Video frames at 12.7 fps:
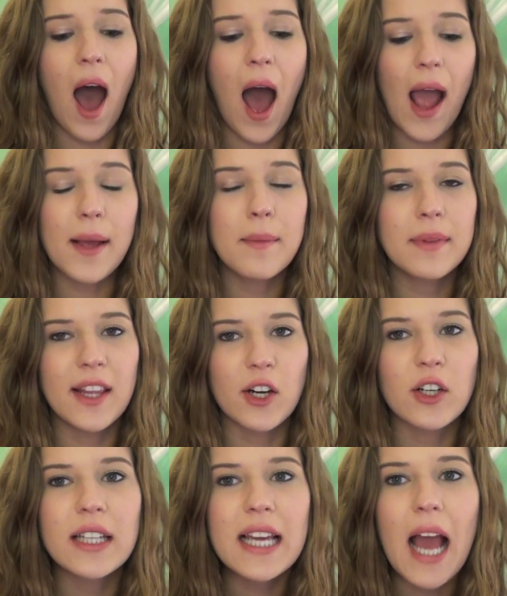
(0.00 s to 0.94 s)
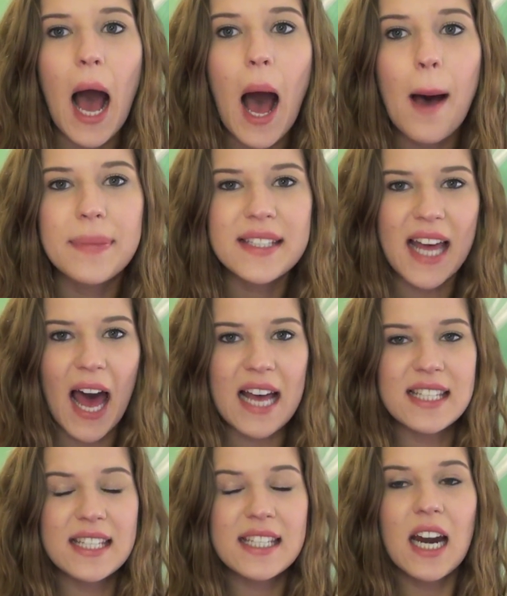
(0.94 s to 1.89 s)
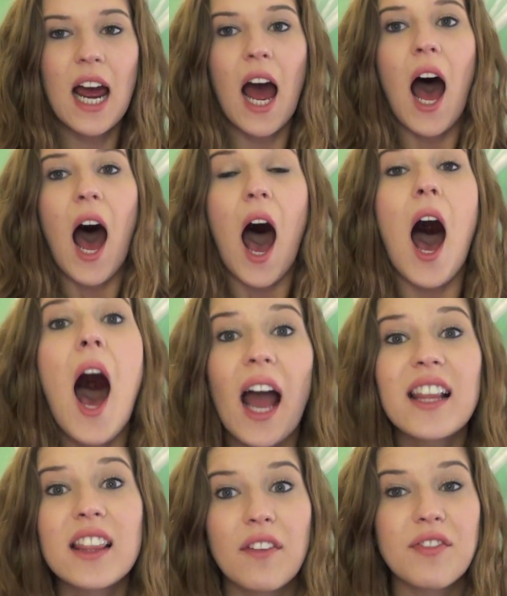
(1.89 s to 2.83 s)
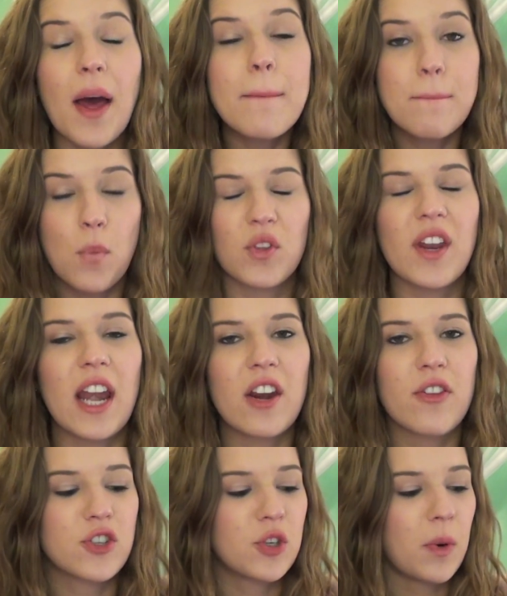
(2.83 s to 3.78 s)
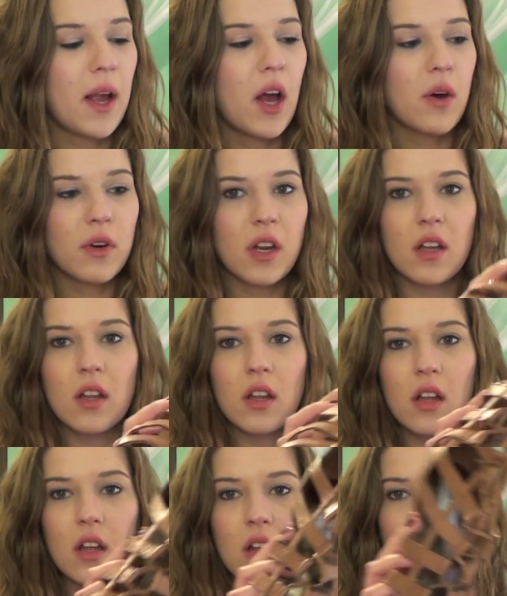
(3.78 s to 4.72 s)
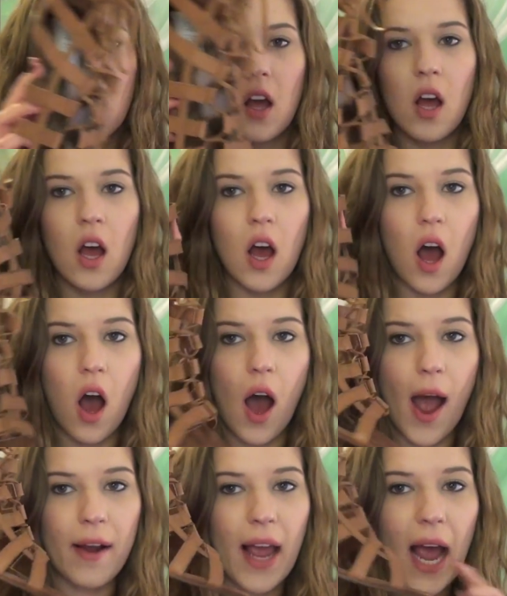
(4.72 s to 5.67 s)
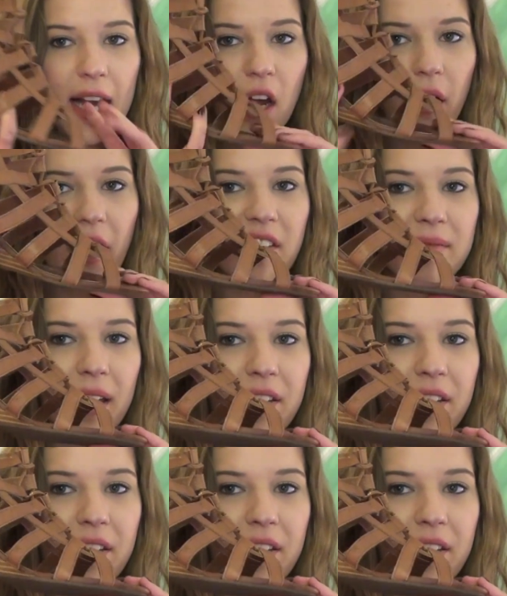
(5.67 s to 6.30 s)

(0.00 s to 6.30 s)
I am literally obsessed. I love them more than any other shoe I own. Okay, I know I have